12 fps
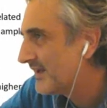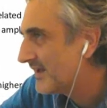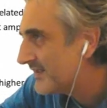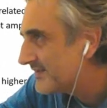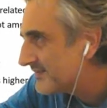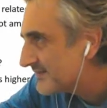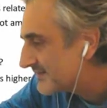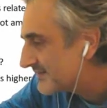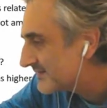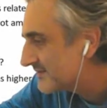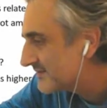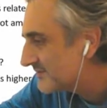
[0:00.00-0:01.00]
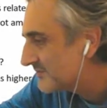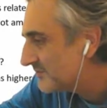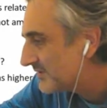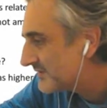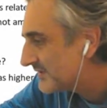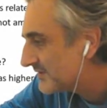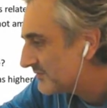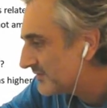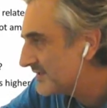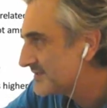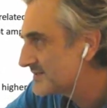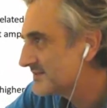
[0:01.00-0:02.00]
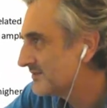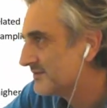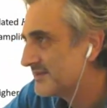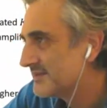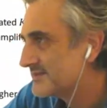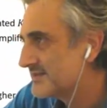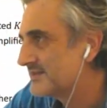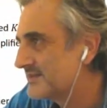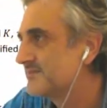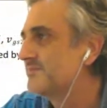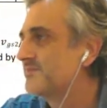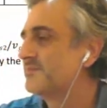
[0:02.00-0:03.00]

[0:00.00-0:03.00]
And what else? No, that's it.